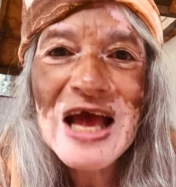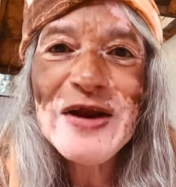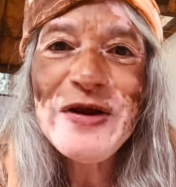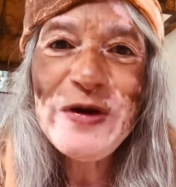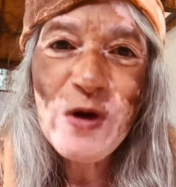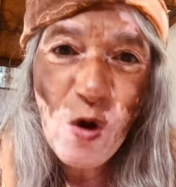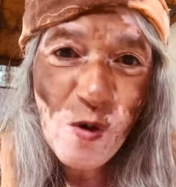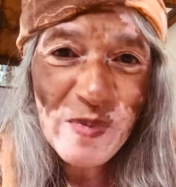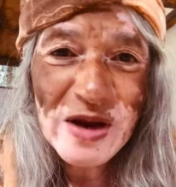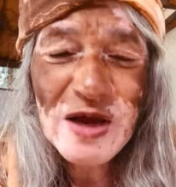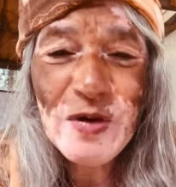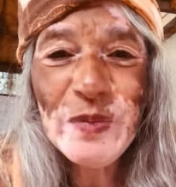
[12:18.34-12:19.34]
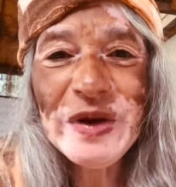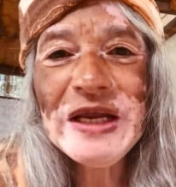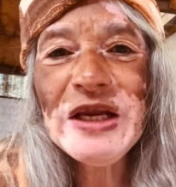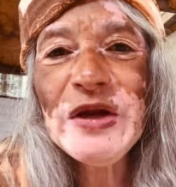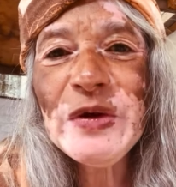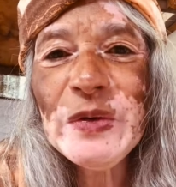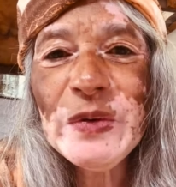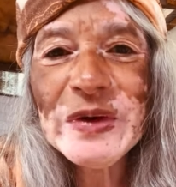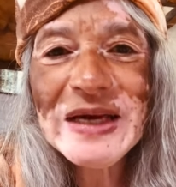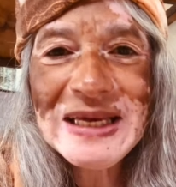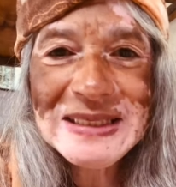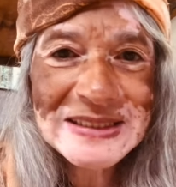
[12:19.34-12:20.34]
normally when you
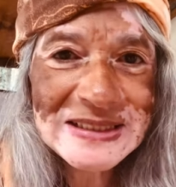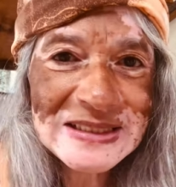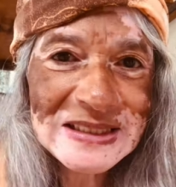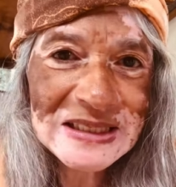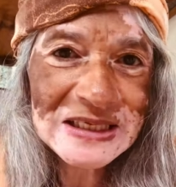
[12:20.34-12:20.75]
enter